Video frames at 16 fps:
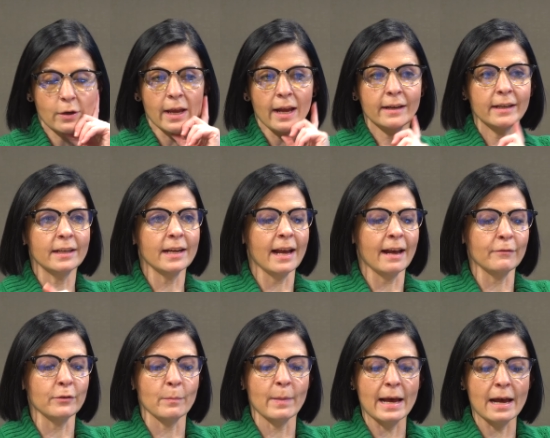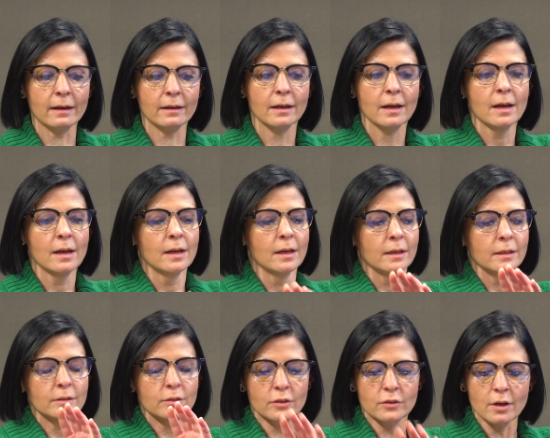Okay, um, I need for to my have 10 you years as an
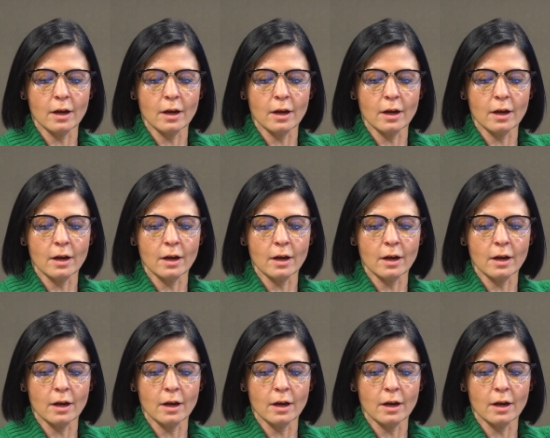agent to